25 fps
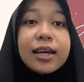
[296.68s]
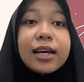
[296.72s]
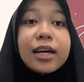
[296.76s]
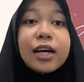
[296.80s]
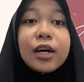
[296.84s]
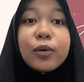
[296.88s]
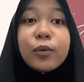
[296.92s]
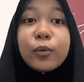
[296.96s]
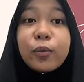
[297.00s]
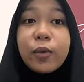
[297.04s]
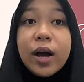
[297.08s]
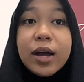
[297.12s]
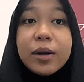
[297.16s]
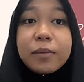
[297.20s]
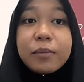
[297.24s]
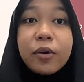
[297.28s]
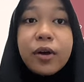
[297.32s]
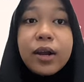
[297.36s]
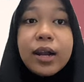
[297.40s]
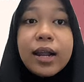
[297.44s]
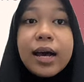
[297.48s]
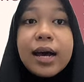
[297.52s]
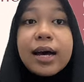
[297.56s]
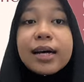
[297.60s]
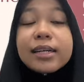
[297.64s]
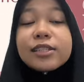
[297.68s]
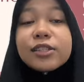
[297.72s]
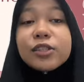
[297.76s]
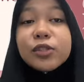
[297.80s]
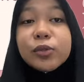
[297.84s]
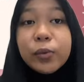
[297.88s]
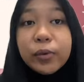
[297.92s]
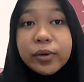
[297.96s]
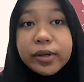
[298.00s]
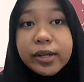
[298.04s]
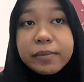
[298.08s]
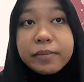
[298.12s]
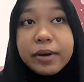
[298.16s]
a 1 molar
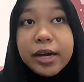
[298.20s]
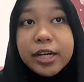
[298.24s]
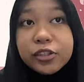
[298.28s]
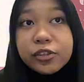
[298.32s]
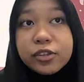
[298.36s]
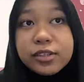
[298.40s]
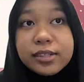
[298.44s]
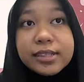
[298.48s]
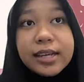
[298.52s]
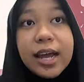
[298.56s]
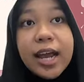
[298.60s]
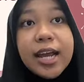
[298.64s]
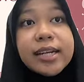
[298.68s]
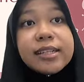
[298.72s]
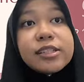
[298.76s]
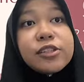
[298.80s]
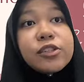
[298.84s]
sodium hydroxide